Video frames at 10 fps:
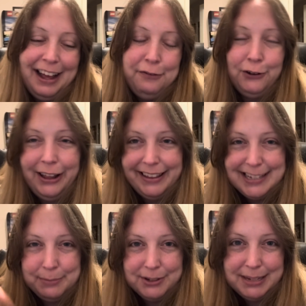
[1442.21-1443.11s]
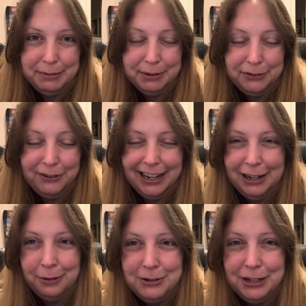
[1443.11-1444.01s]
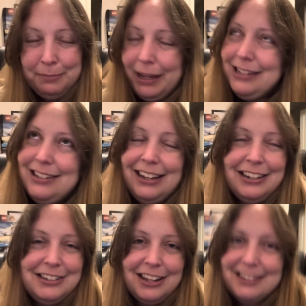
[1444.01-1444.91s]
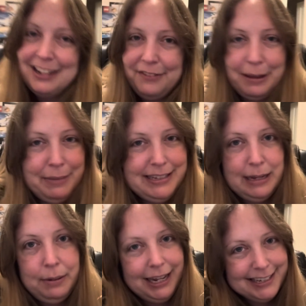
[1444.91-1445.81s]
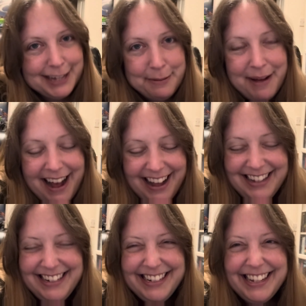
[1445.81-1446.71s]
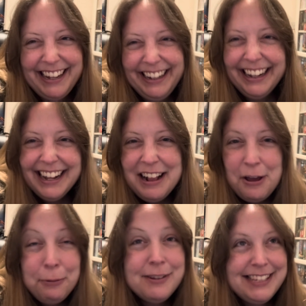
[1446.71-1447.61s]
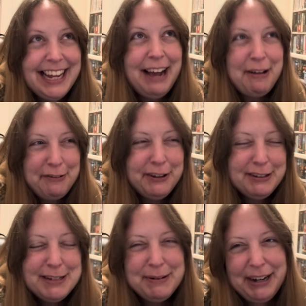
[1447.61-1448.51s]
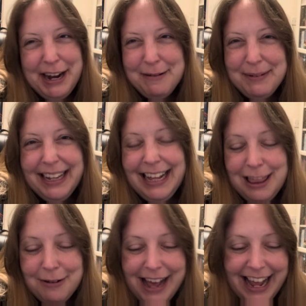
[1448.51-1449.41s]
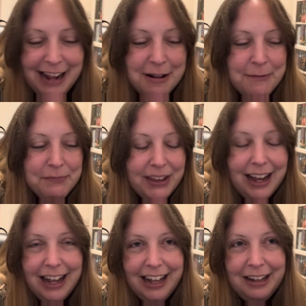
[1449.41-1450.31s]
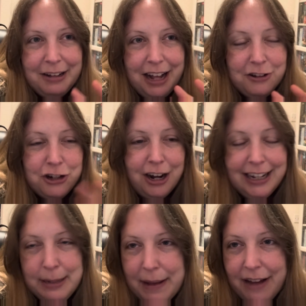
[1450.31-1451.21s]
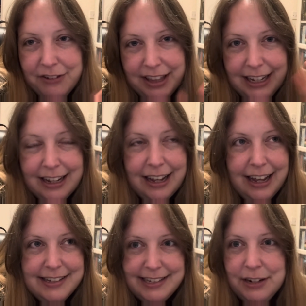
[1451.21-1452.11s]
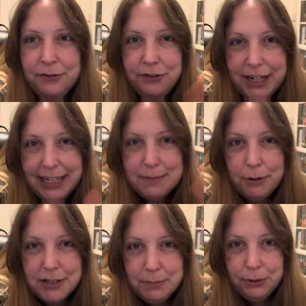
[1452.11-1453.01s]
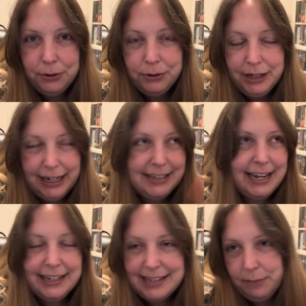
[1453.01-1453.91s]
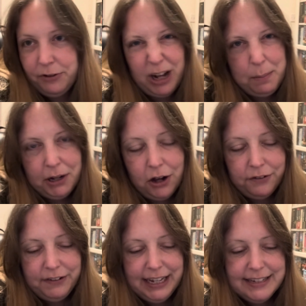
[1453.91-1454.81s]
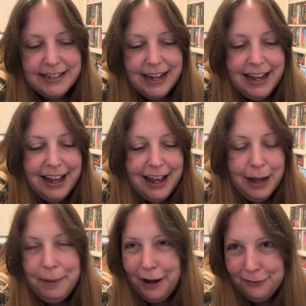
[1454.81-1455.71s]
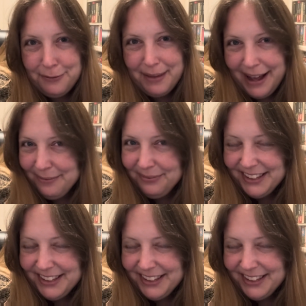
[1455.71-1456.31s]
I feel like that's the more Slimming World friendly option, but I just love that meze plate so much. So we'll see how I feel tomorrow. But either way, I'll try and keep everything as sin free as possible, like I said, except for a couple of coffees apart from that.